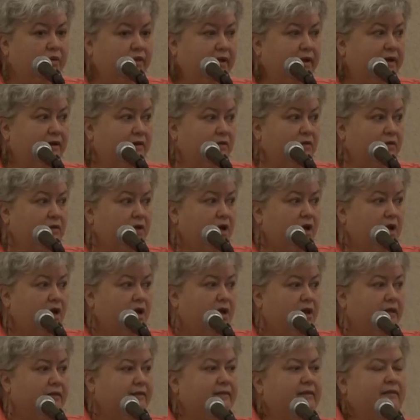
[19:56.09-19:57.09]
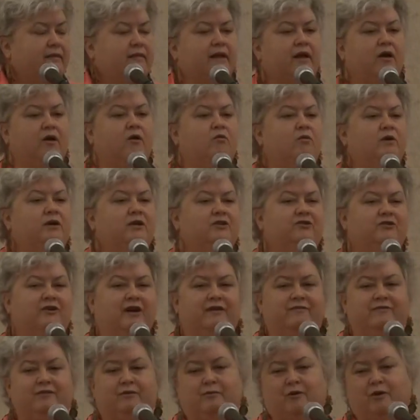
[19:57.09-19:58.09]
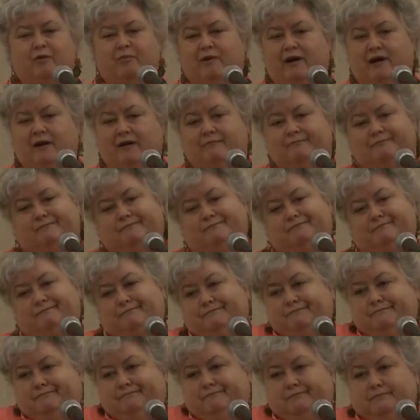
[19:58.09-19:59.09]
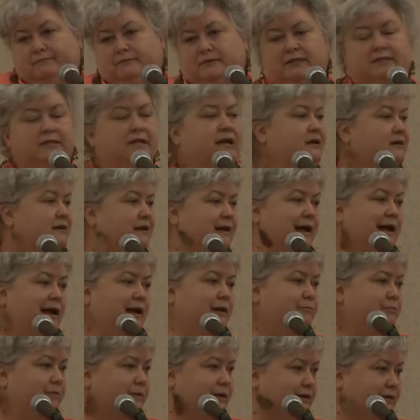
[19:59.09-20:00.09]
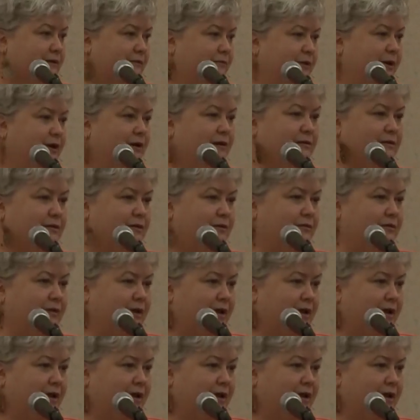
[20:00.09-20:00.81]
They all want to drive the robot. It's not going to happen. We all know